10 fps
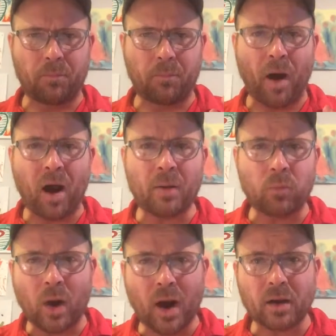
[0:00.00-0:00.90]

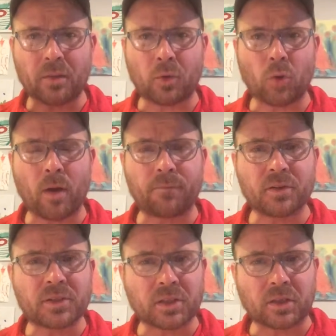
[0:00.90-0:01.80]
barbed wire through my
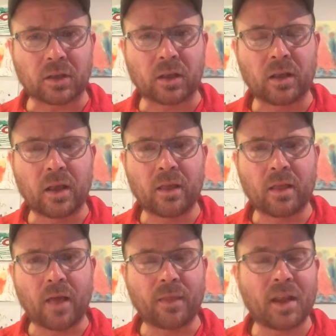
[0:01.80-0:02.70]
physical.
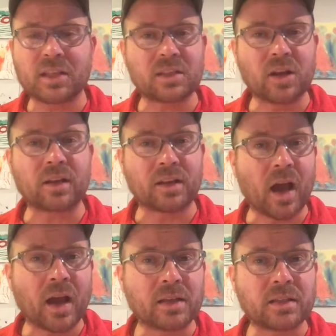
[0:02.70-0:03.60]
That is not
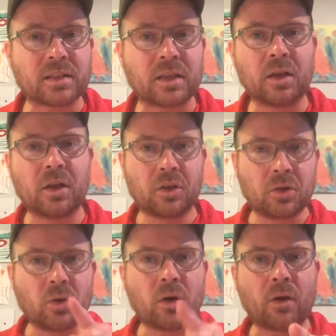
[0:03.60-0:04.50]
nice.
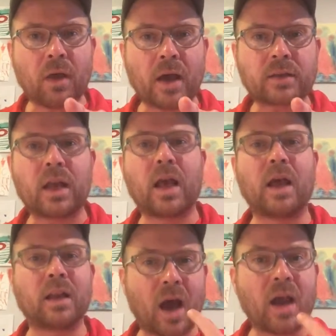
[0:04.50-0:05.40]
You know that,
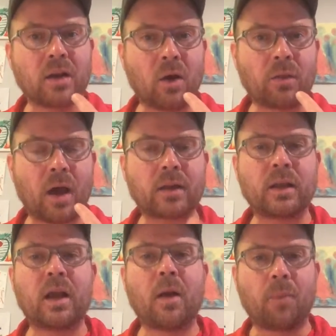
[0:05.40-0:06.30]
and I know that.
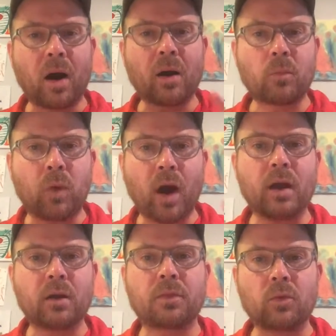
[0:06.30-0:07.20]
Barbed
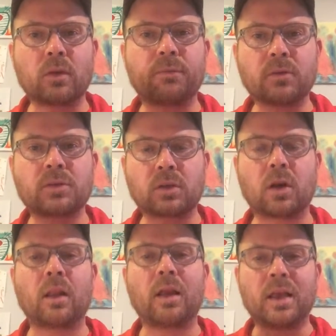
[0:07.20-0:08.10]
wire through the
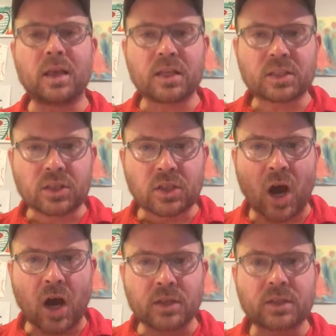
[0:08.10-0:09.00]
physical is
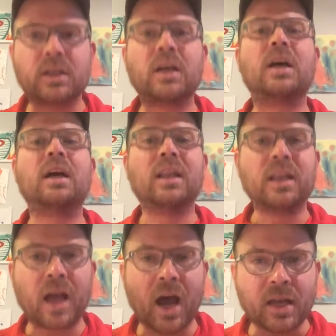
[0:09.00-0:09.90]
not
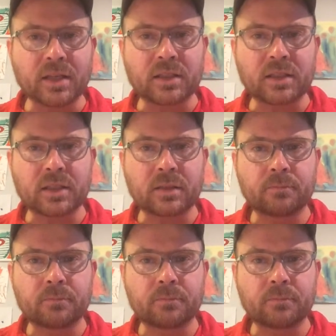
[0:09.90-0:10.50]
nice.